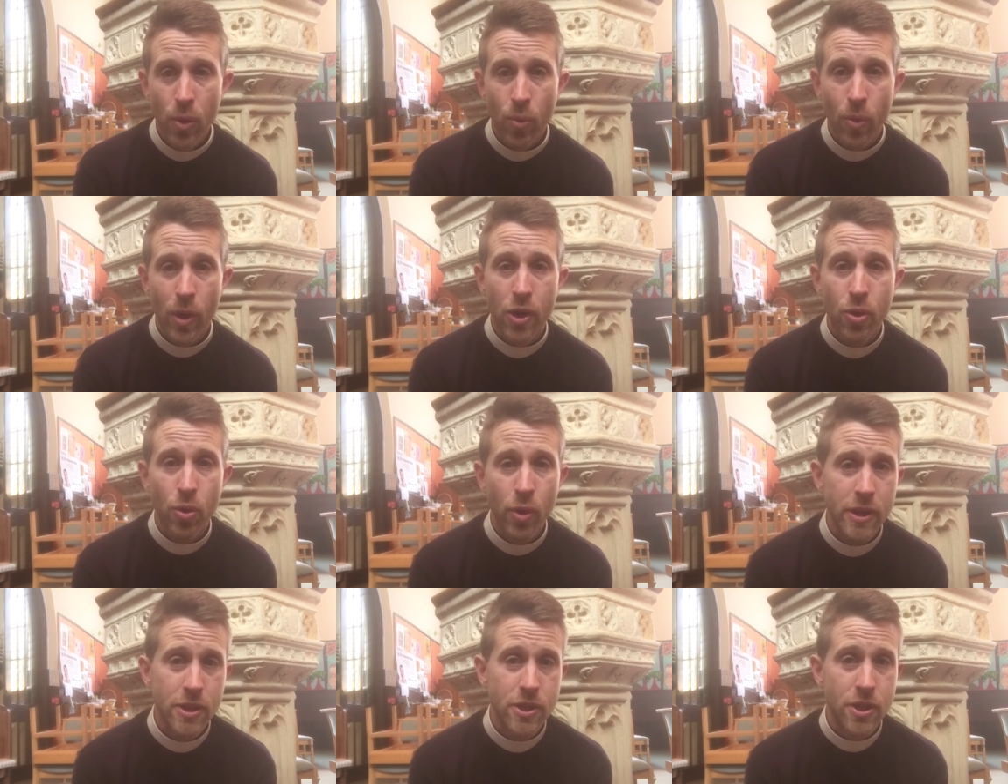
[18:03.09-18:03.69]
Well,
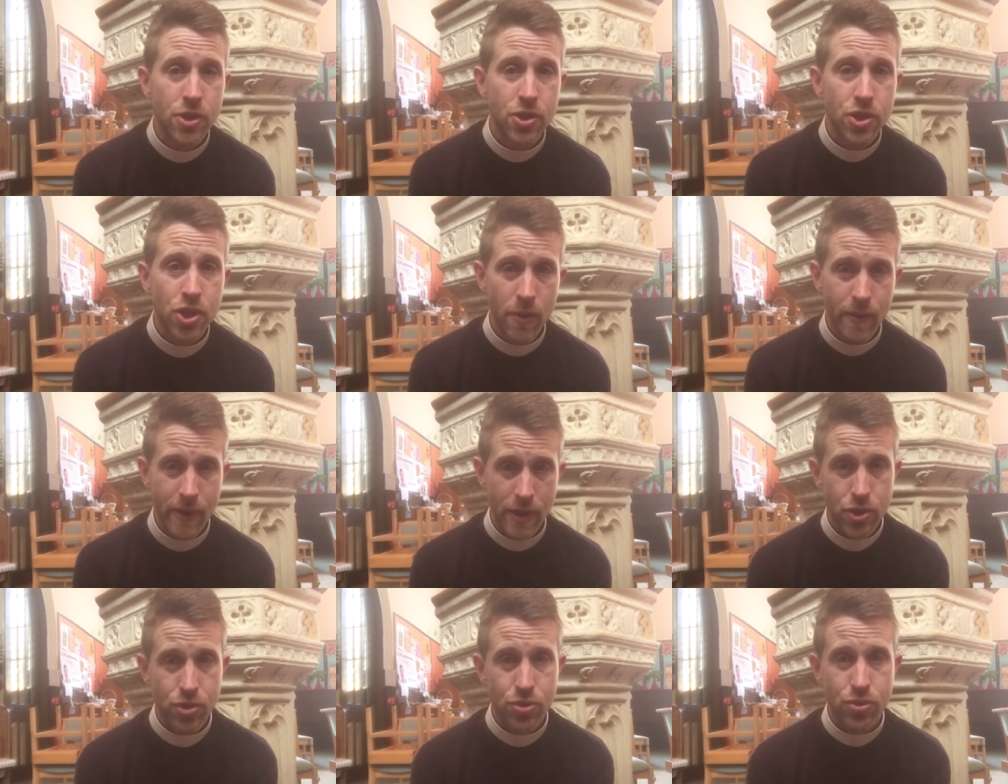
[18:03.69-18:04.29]
according to
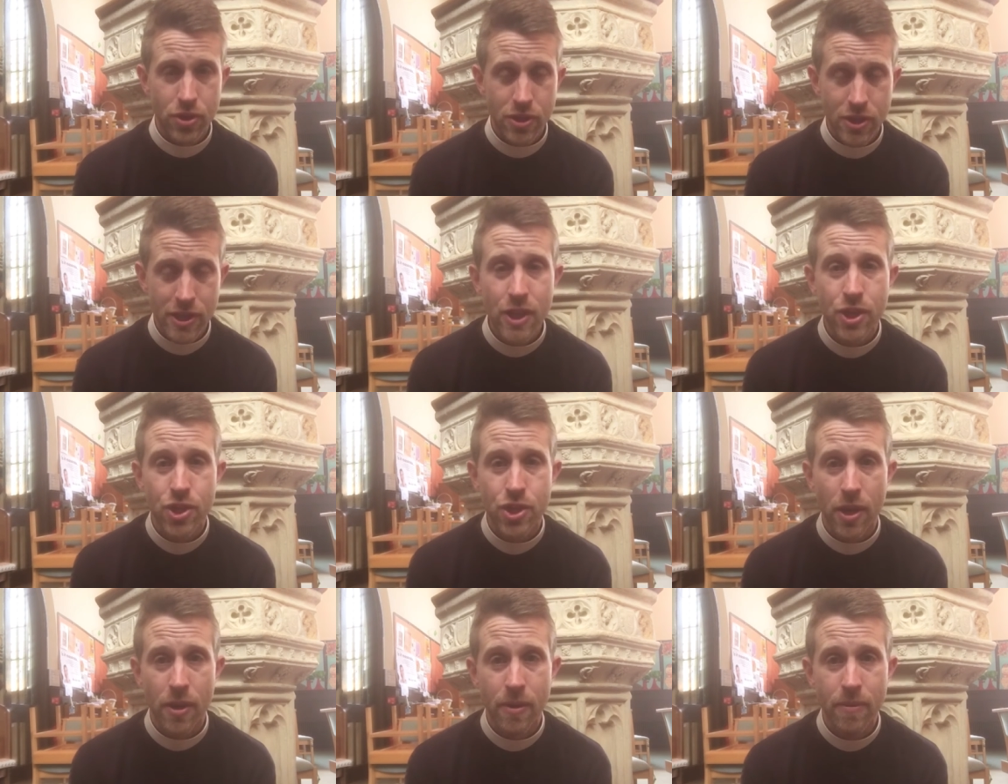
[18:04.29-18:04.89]
Jewish
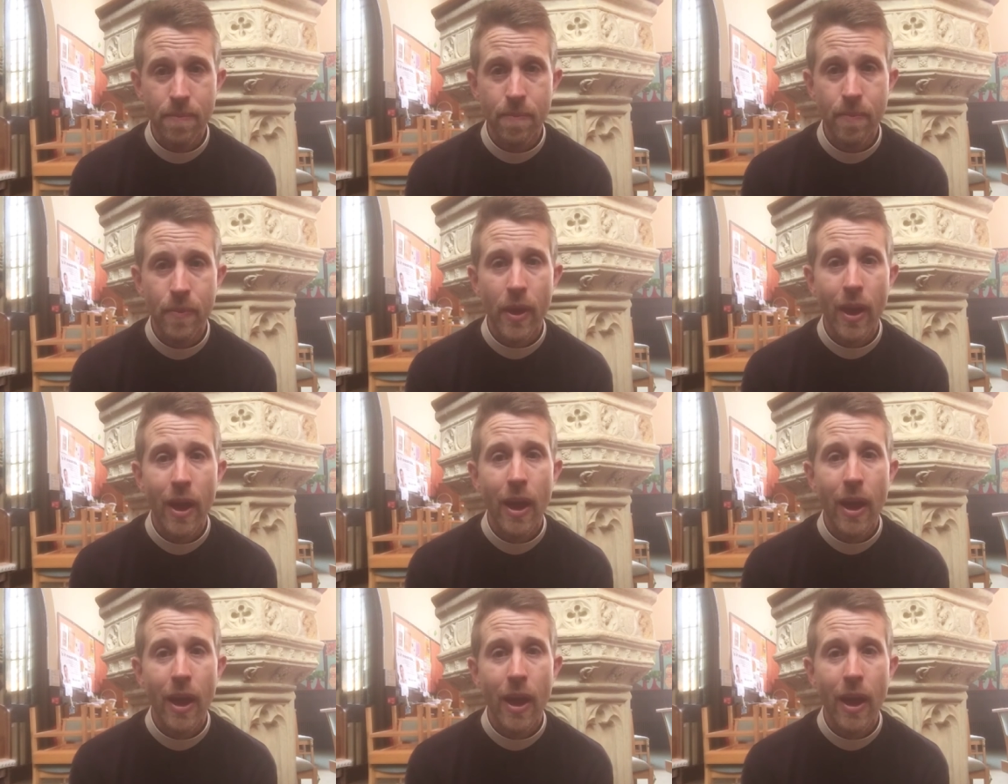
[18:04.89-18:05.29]
tradition,